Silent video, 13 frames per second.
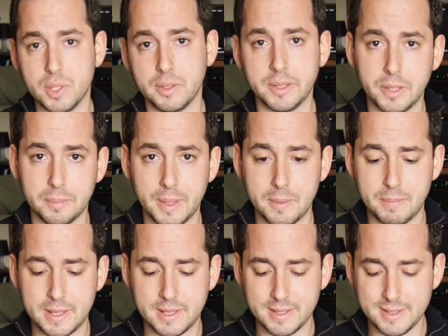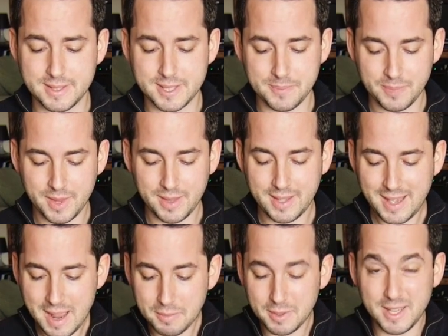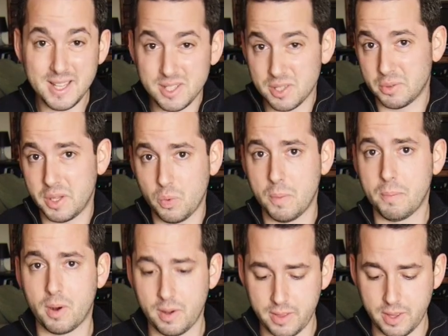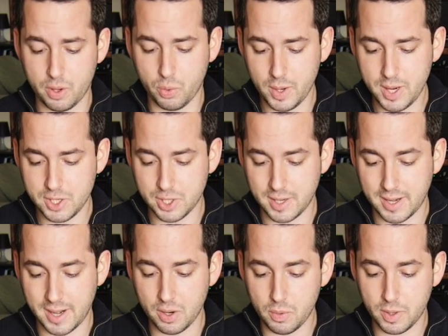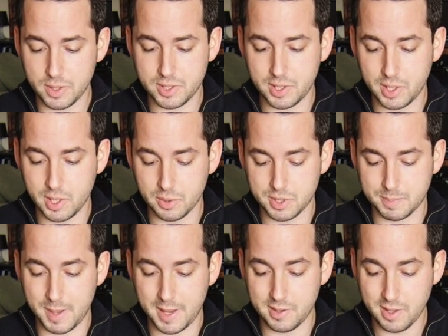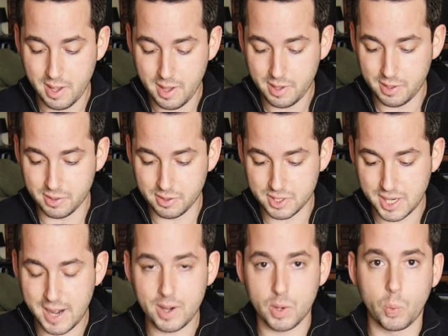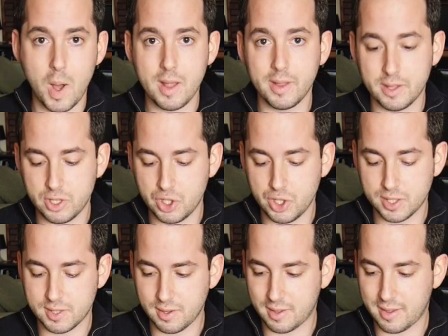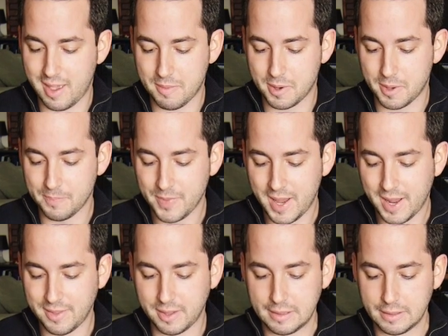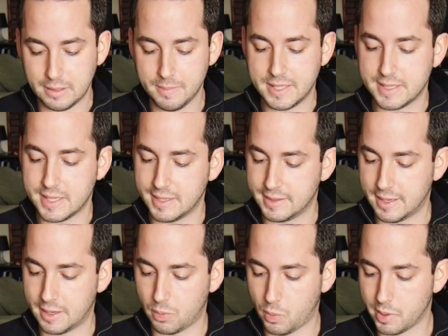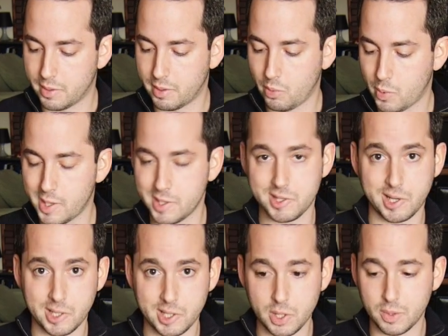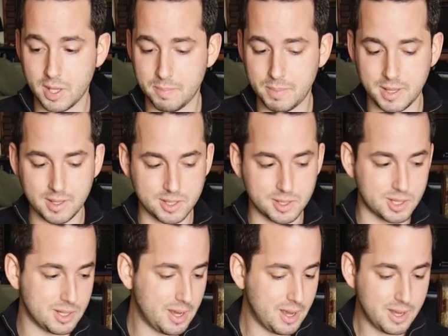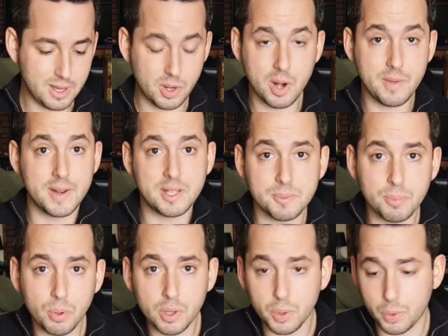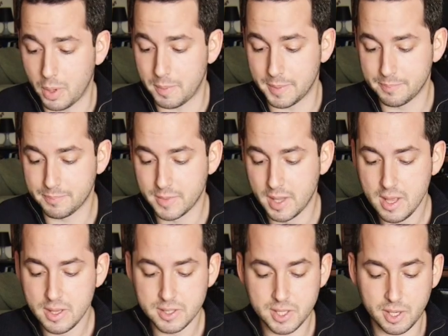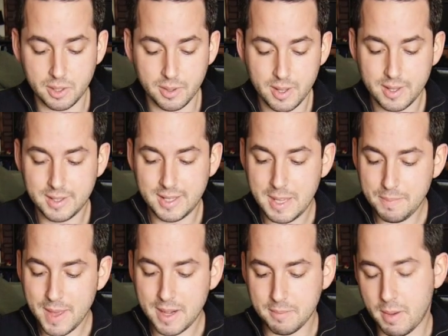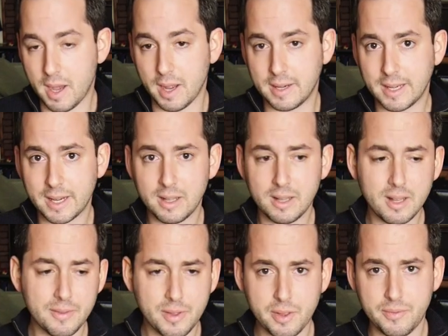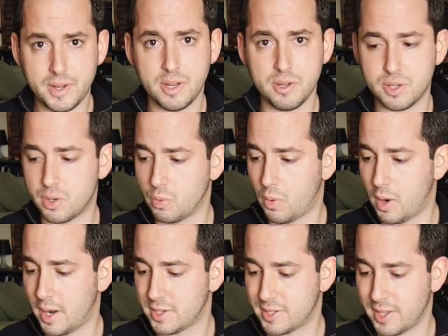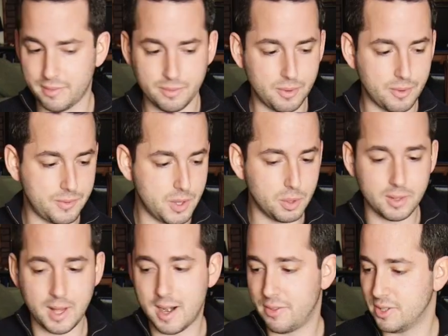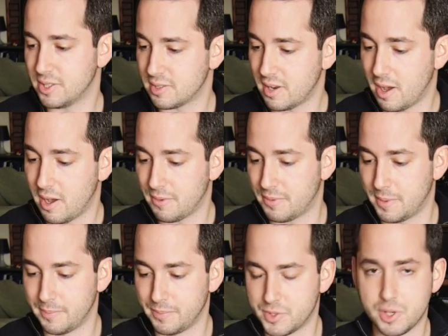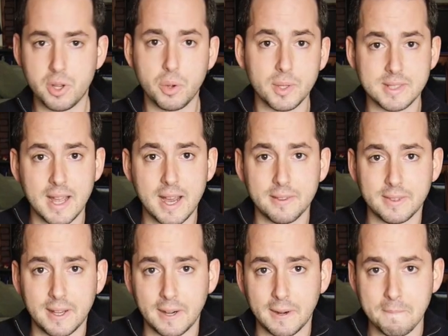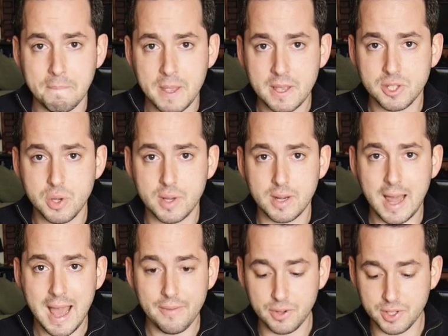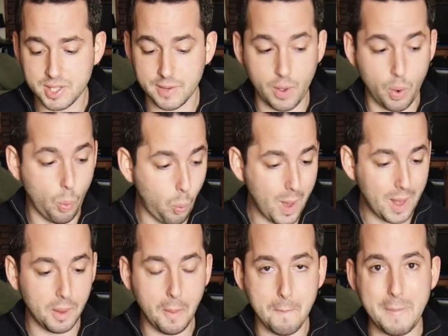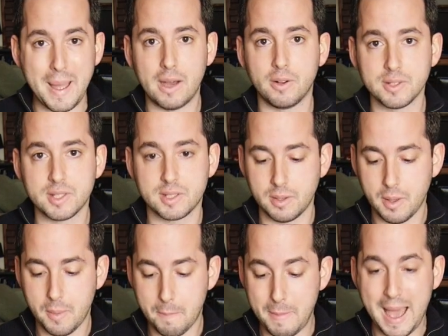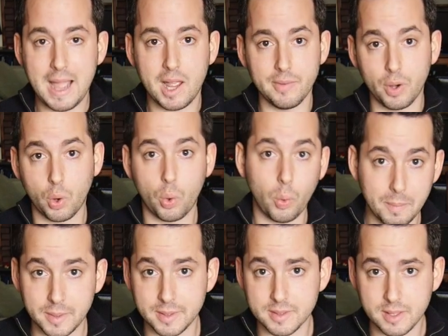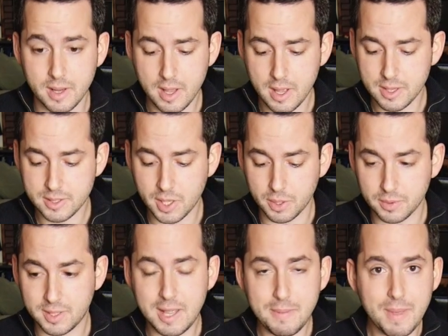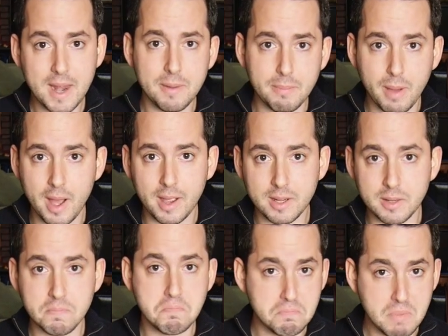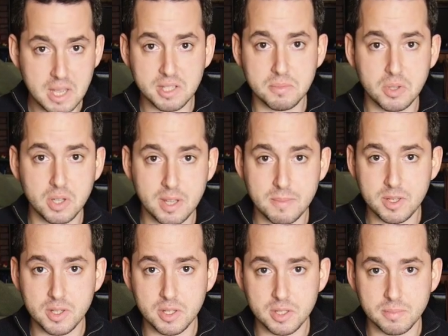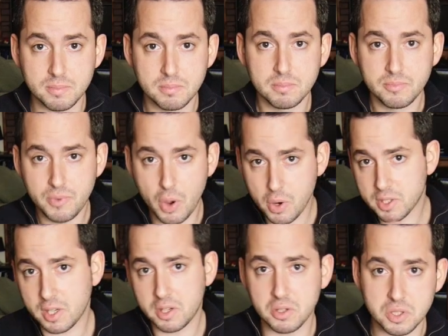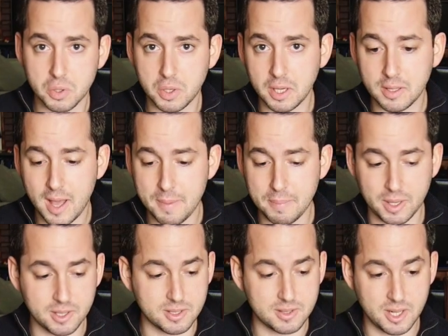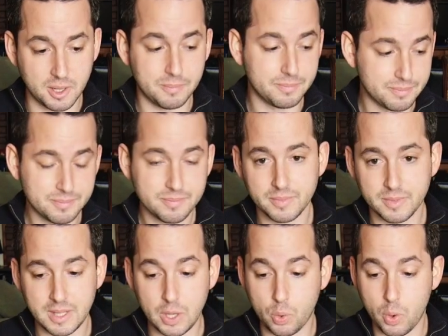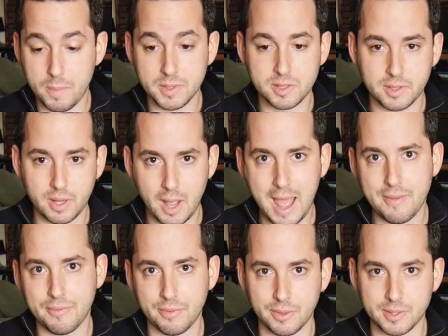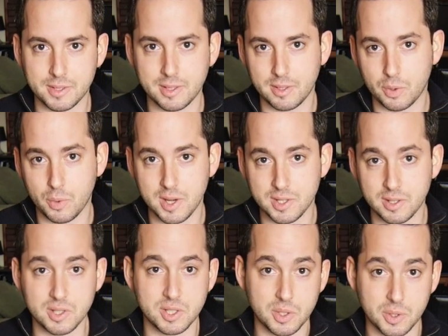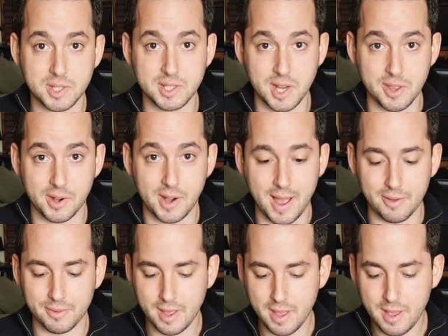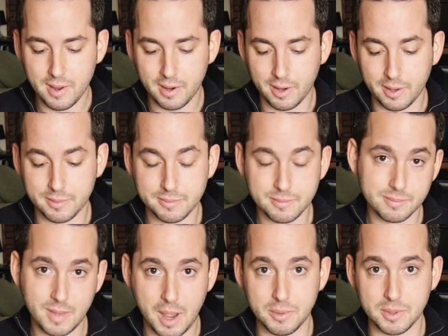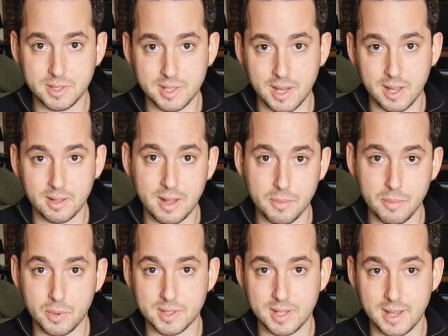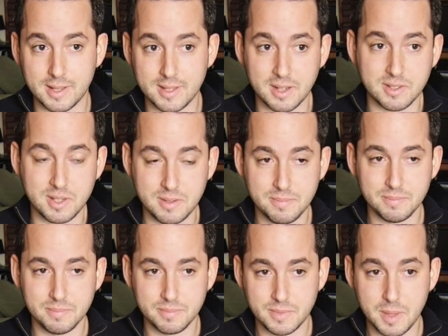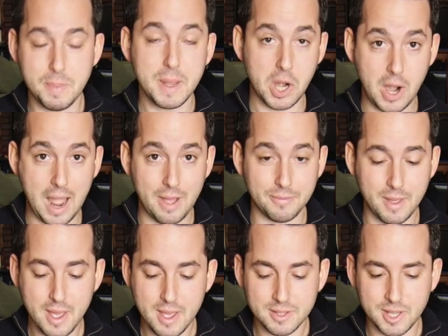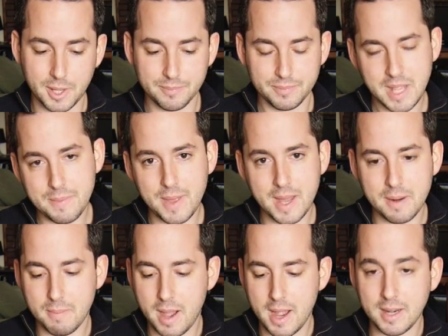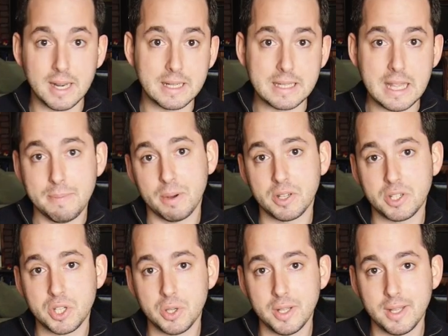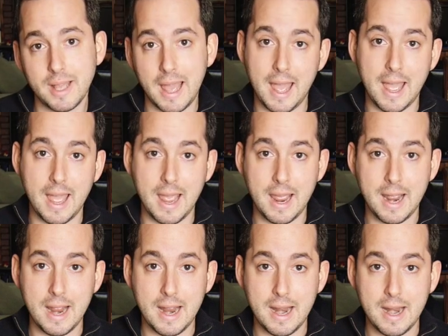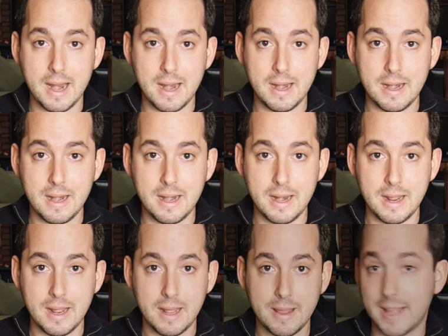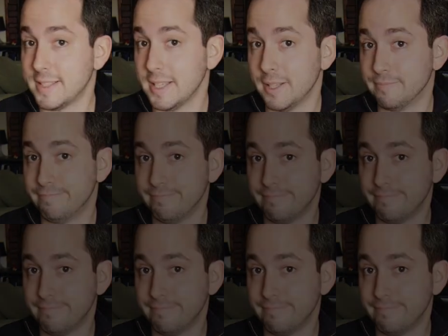you a little bit, because the camera is only one part of the equation, and I don't want you to go spend your entire wallet just on the camera and then literally be sitting there wondering what else you can do with it because you don't have any support equipment. So keep that in mind. I got a lot of other videos you can watch that review a lot of this stuff and show you what's out there so you can have yourself a well-balanced bag of equipment. So keep that in mind, make some good images, focus on your story a lot because, you know, the equipment's only half of this equation, the story's the other half. And I would say it's actually the bigger half. So keep that in mind and keep on shooting, and that's it.